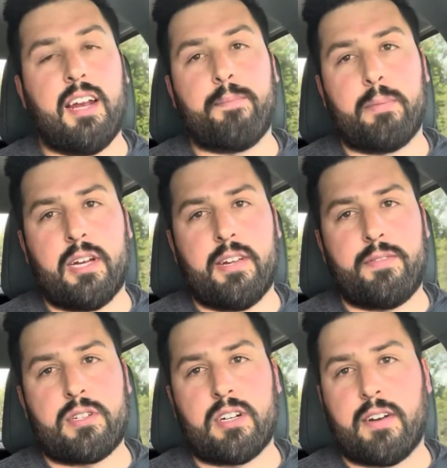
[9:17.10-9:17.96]
but if
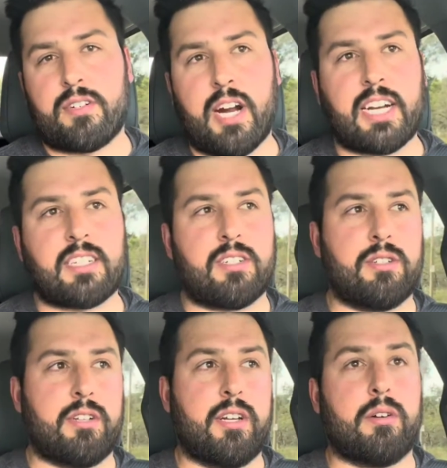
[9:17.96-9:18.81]
you turn off traction
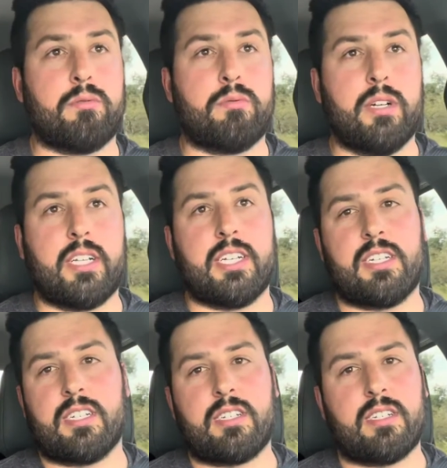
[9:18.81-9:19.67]
control, it'll really
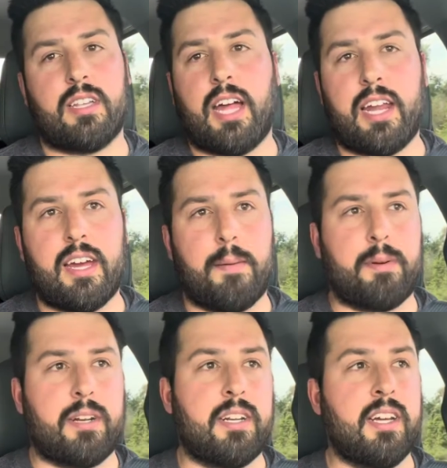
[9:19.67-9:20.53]
just light up,
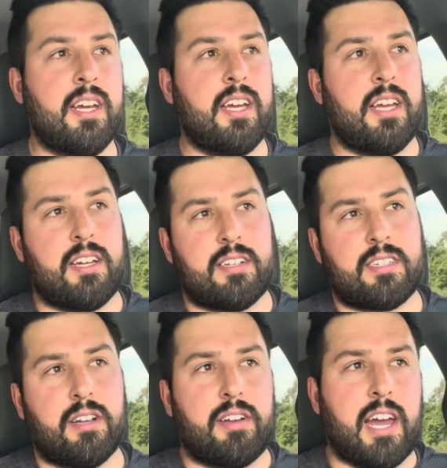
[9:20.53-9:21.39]
and it'll
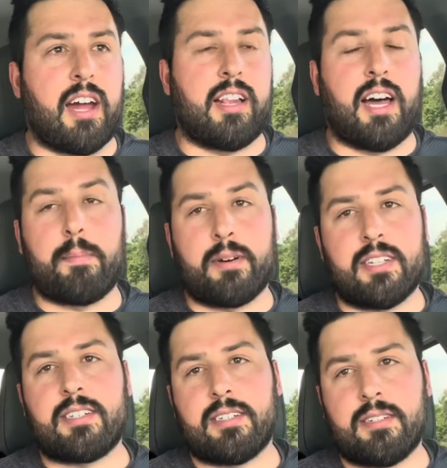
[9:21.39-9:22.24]
slow you down a lot, but
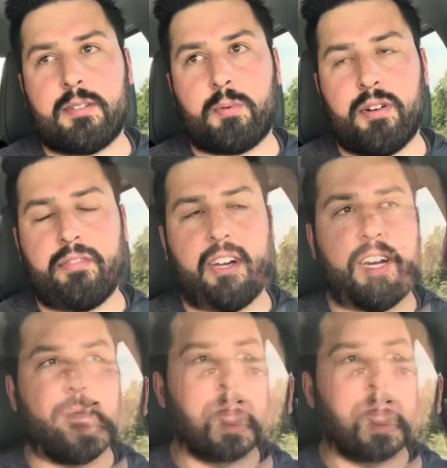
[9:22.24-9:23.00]
it's pretty funny.